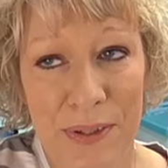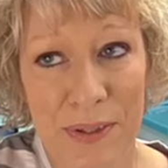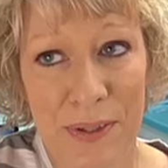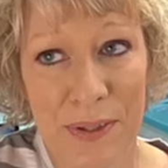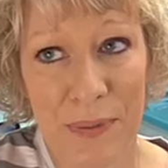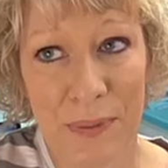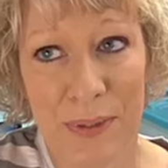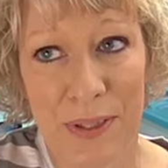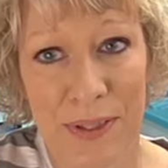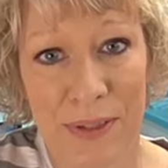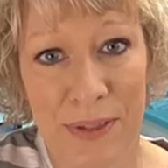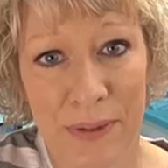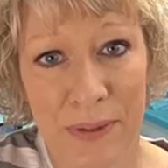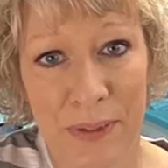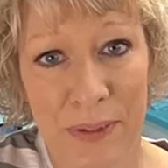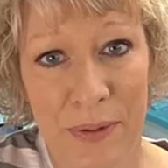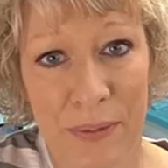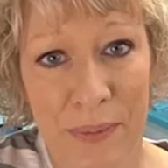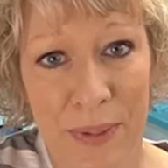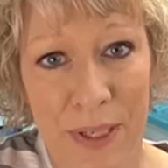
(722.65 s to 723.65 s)
little bit
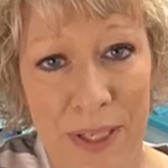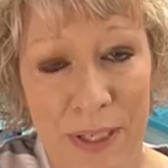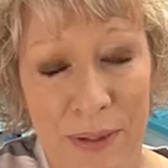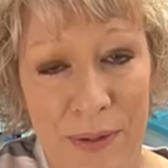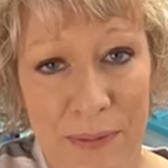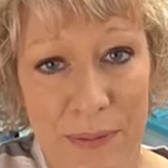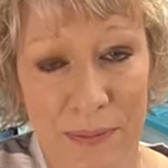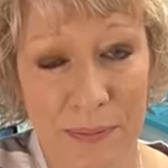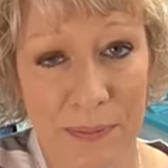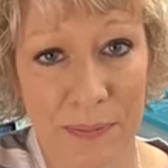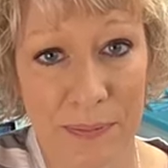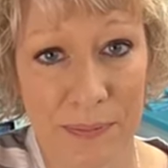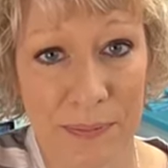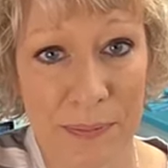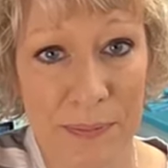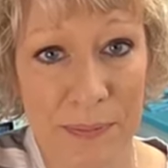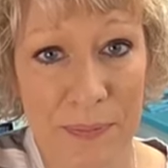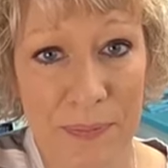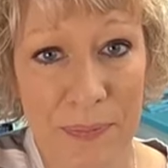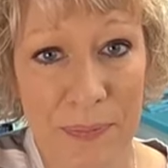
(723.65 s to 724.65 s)
earlier about
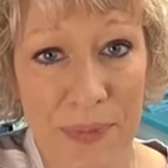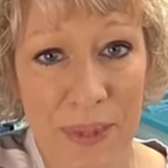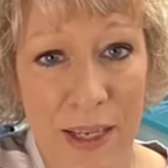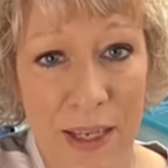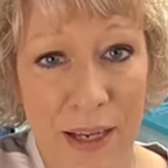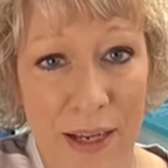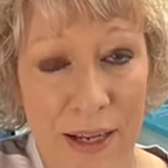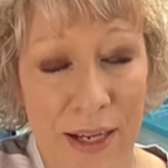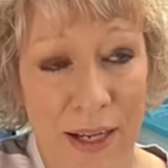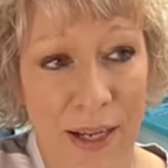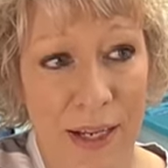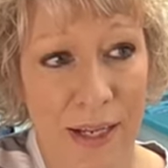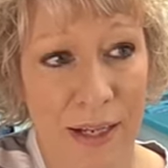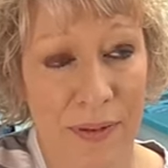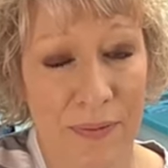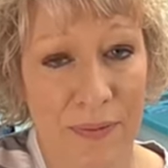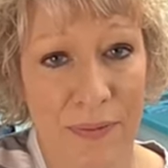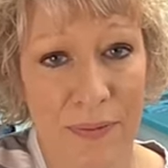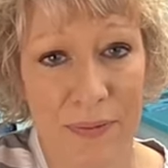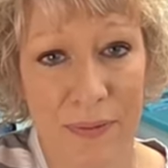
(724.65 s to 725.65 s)
I
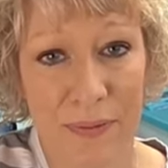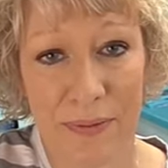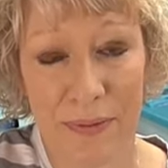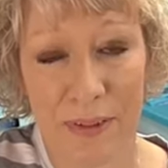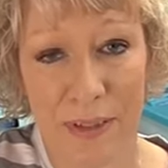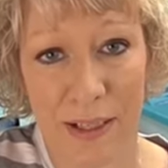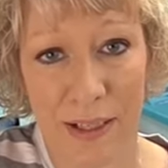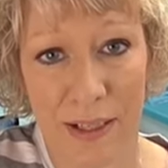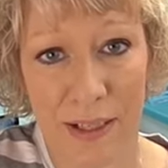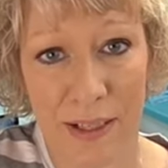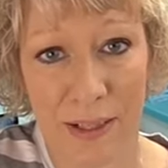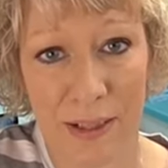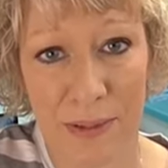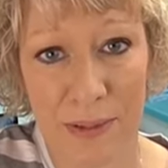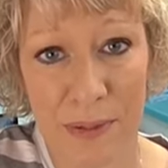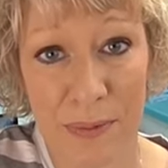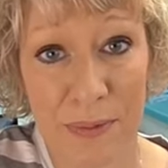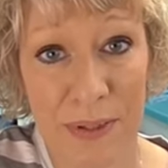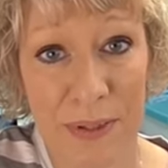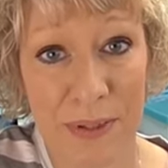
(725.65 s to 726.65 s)
have
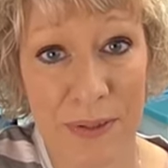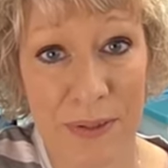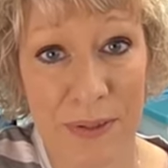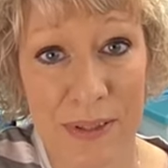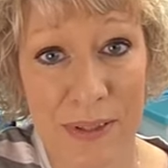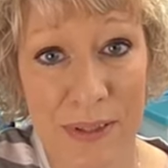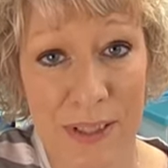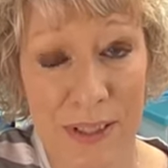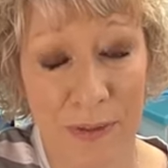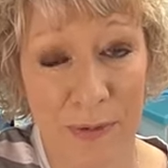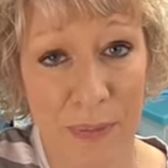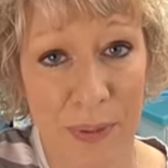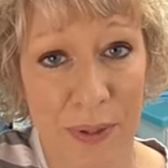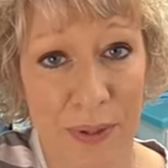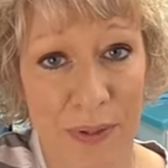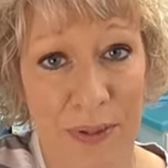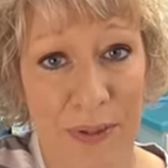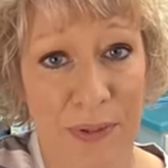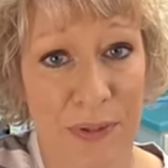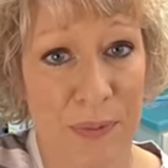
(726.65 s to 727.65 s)
some students that have
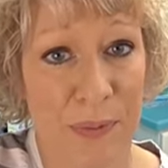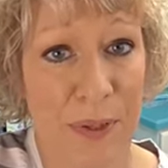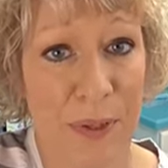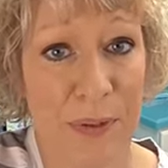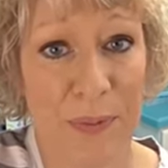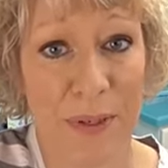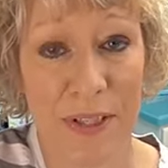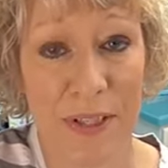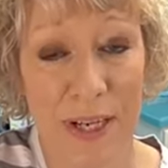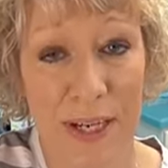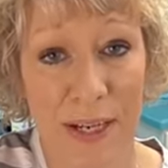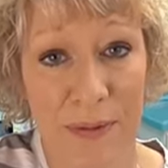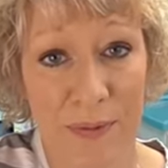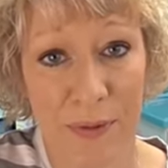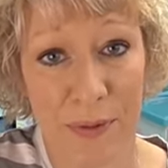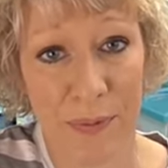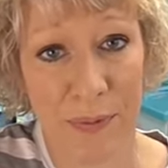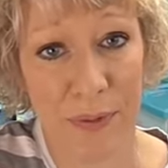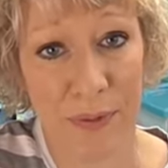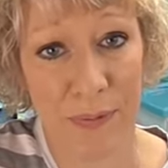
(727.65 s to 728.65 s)
purchased pretty much
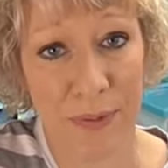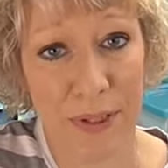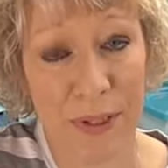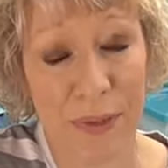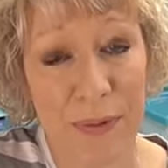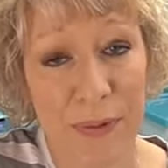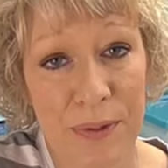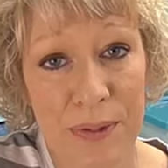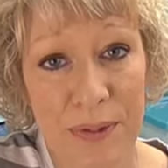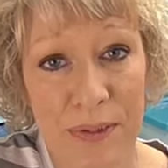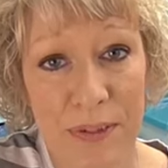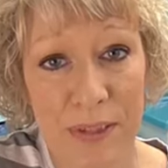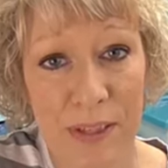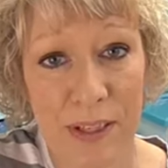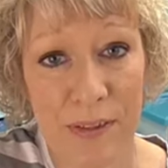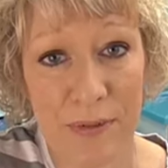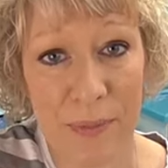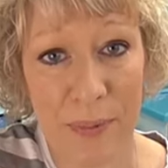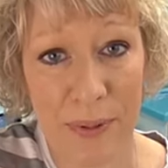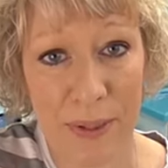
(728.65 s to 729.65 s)
every one of my courses that
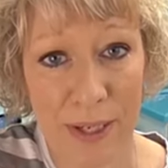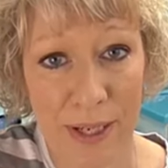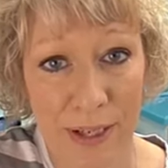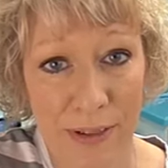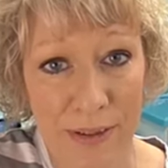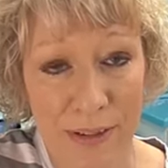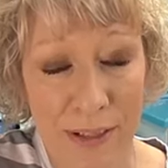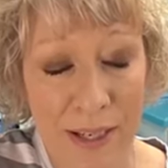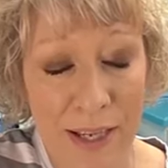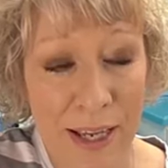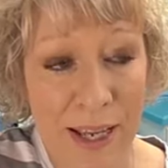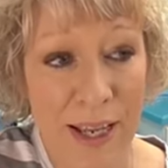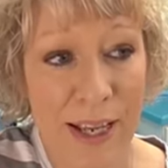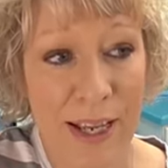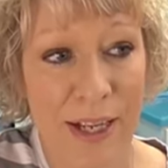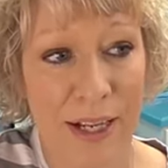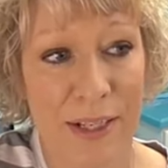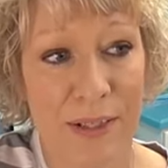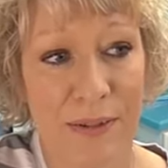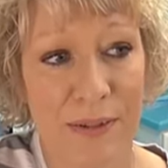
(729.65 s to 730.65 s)
I've put out.
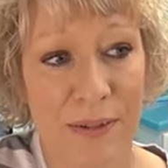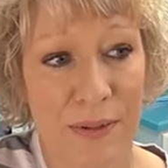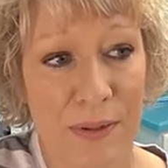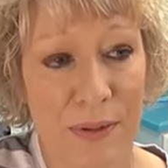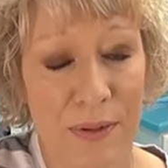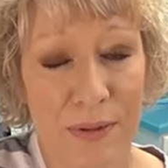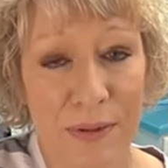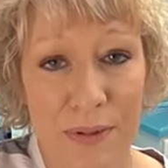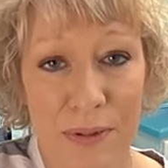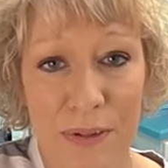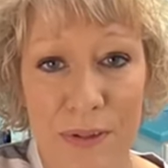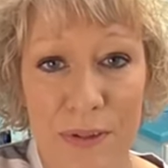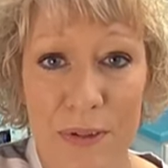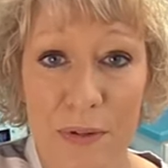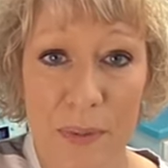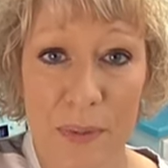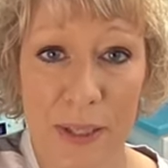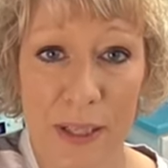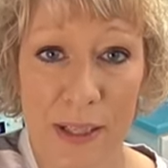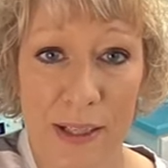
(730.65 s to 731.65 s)
And so those students
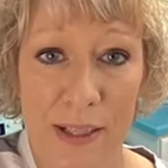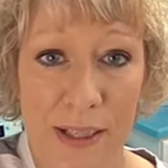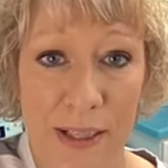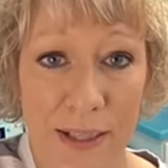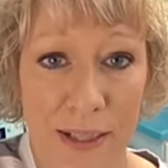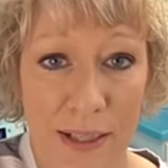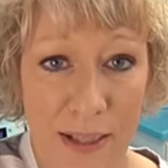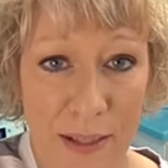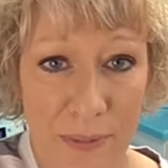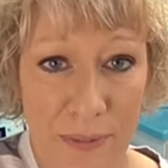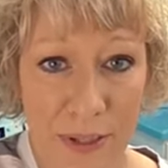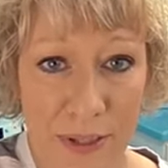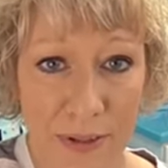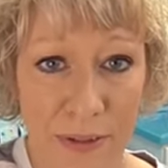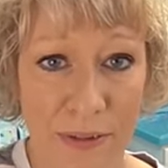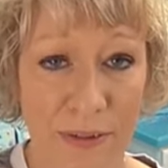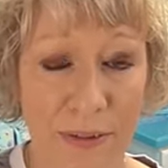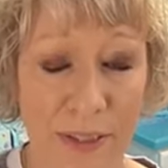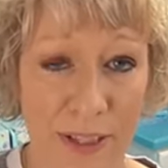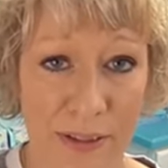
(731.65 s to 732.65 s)
will be getting an
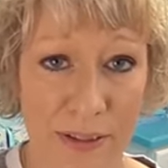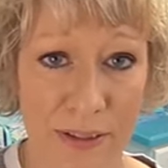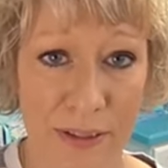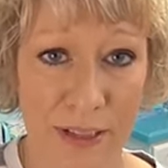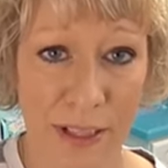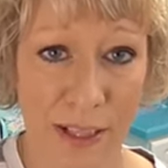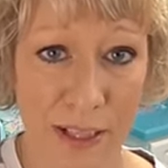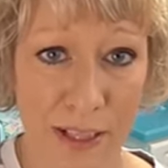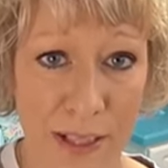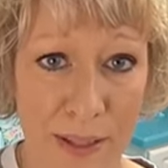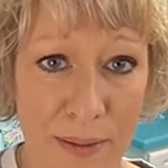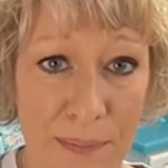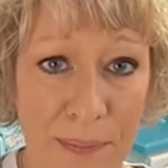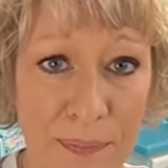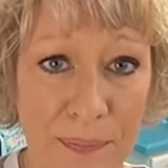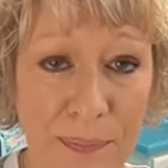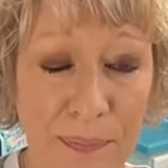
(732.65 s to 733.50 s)
email later today,